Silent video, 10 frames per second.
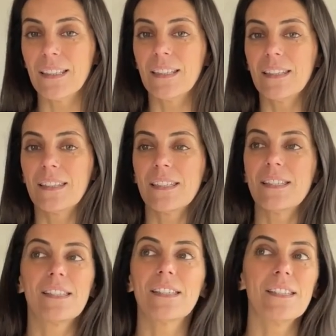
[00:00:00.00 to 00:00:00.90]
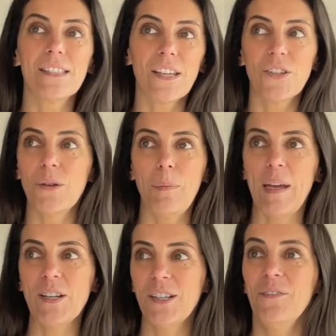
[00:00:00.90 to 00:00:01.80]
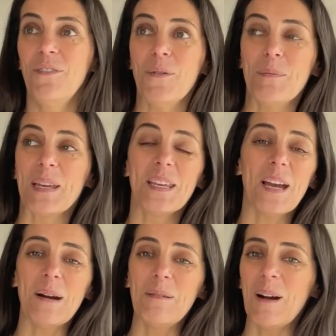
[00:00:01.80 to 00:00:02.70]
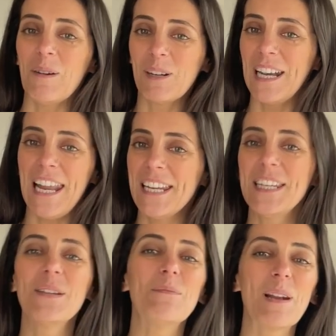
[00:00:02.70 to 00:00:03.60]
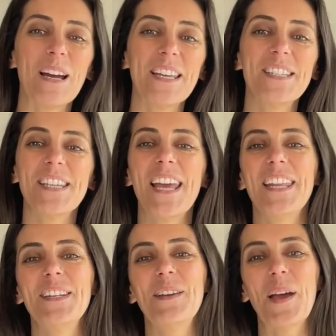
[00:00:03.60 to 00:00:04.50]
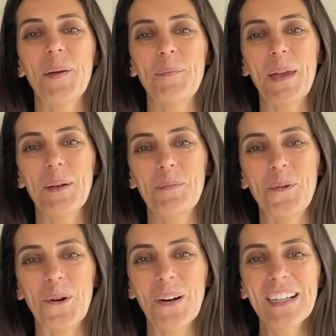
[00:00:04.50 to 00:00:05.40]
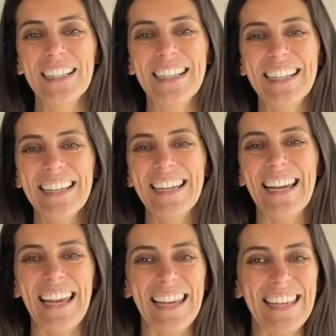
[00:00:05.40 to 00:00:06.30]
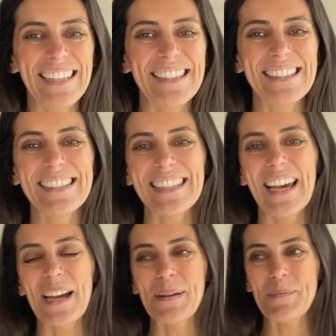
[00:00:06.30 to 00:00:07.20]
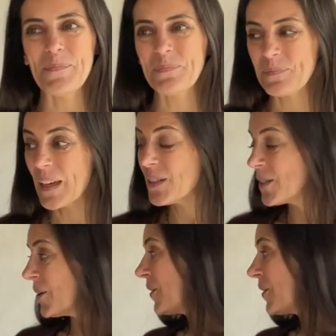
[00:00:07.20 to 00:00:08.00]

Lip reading: this is such a passion for me, I'll gladly oblige and make more. And so